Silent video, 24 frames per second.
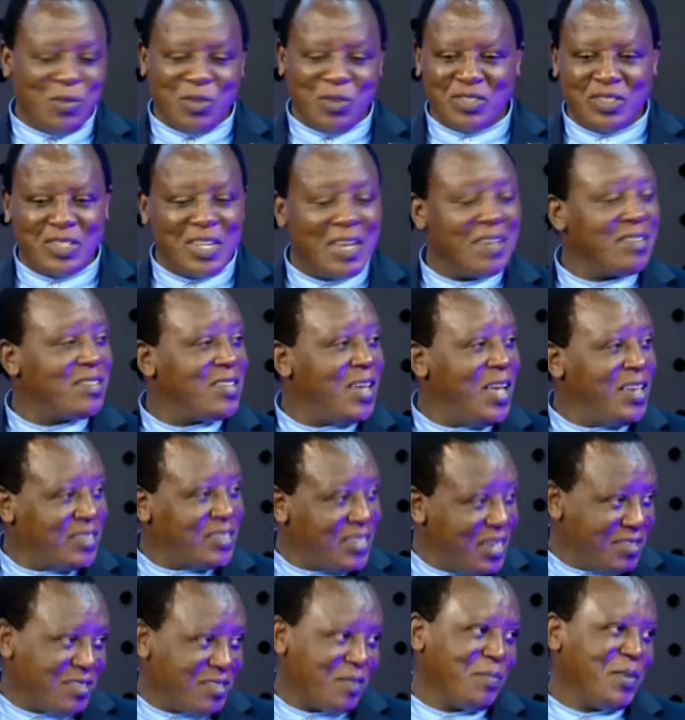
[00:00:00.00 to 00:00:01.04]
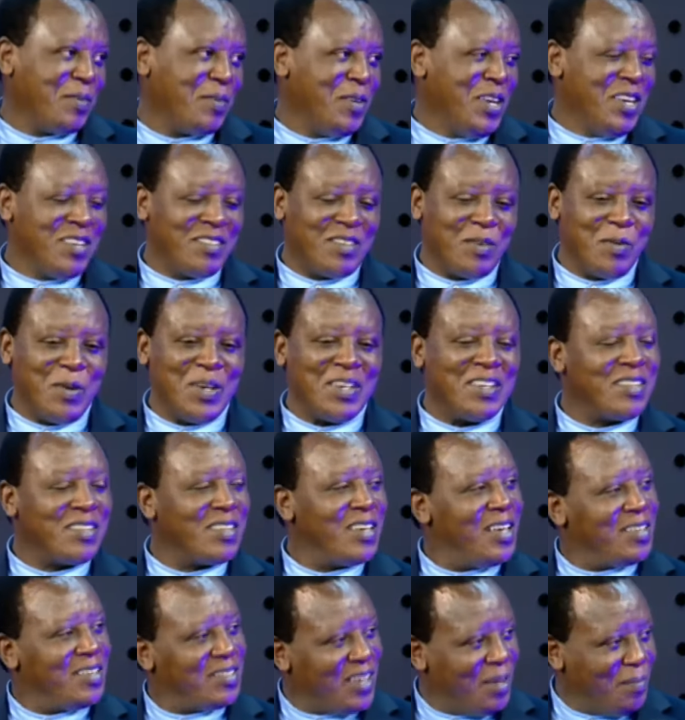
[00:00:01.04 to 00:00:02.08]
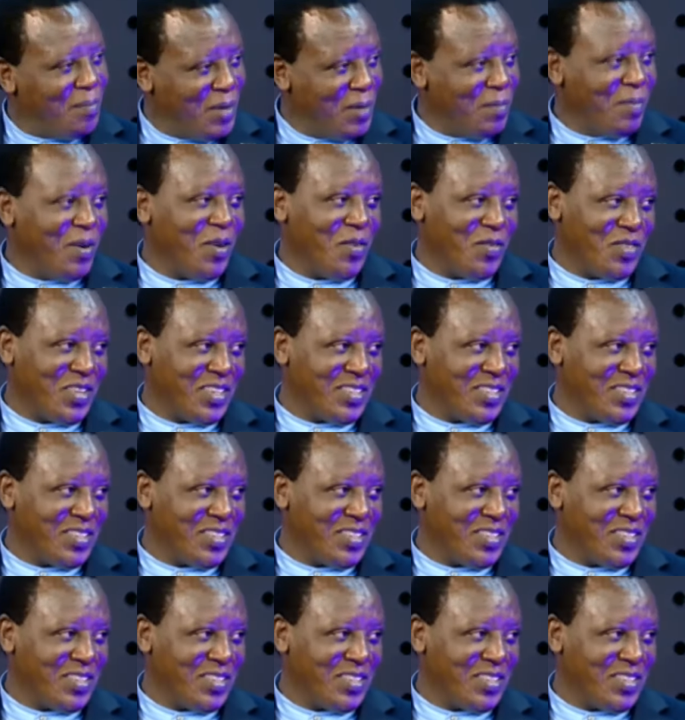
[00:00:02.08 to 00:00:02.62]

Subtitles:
It was just a church member. She went there as a member of